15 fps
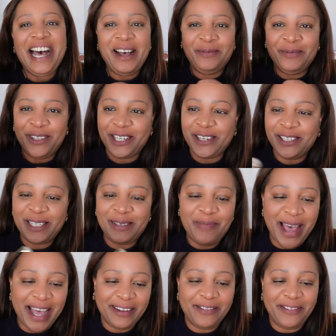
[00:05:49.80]
I'm just
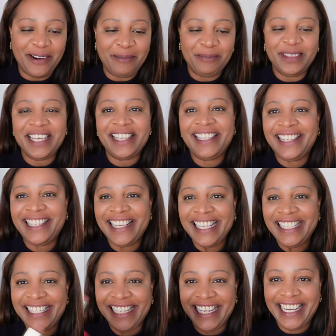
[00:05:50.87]
back from the
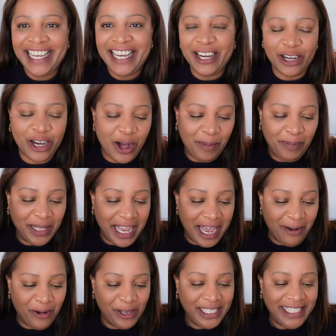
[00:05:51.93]
city a couple
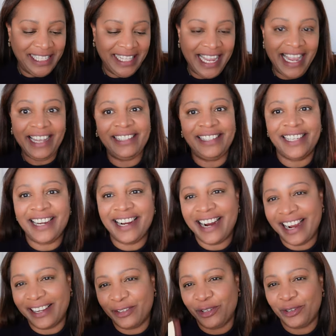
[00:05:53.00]
hours later,
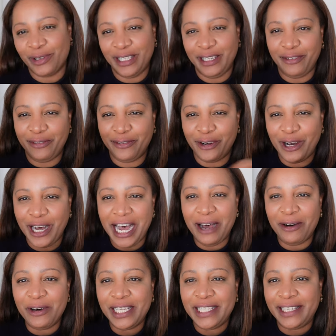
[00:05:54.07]
actually four
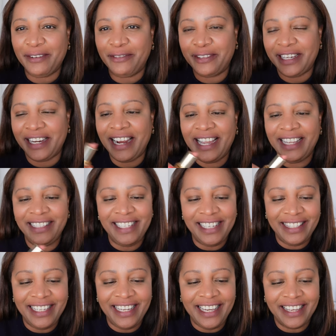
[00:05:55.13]
hours after I
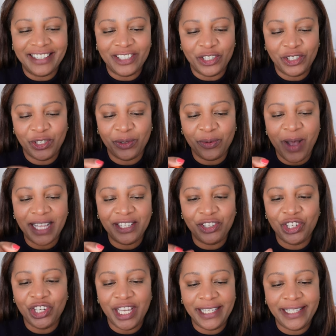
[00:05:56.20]
did the other
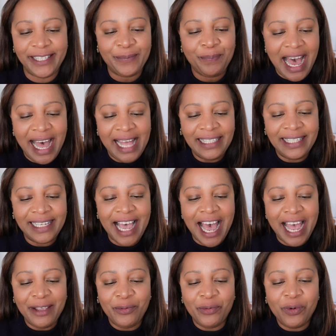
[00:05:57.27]
swatches, and
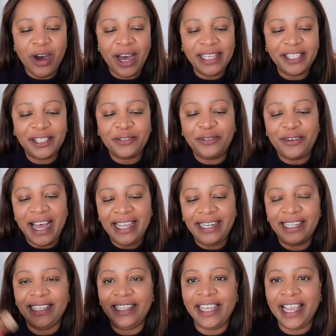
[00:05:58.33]
I was
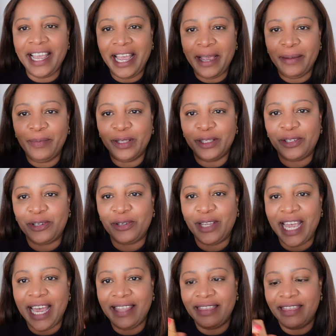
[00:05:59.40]
finally able to
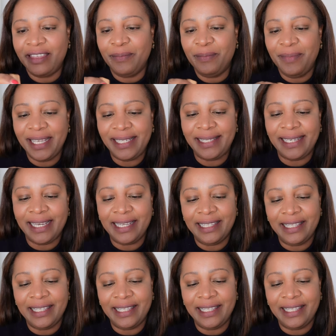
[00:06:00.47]
get the missing